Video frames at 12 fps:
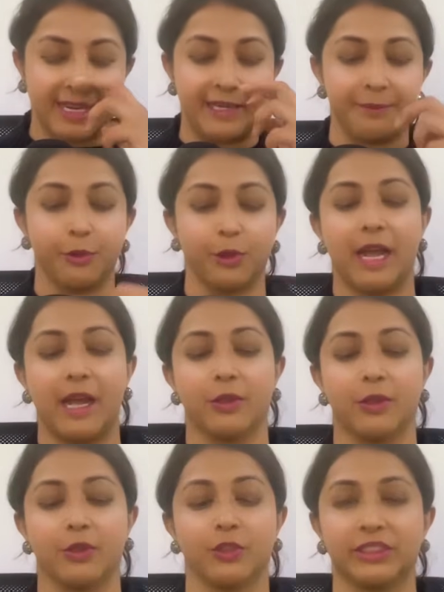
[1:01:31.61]
that I put
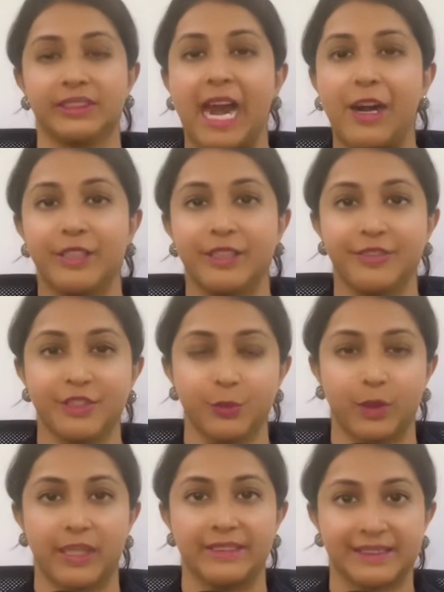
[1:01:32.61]
out on the
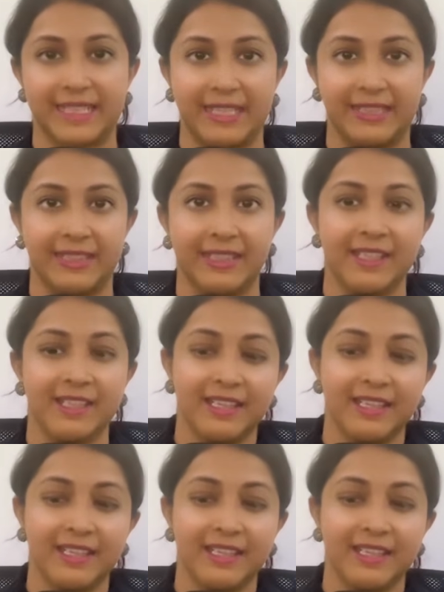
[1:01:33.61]
tariffs, where I said,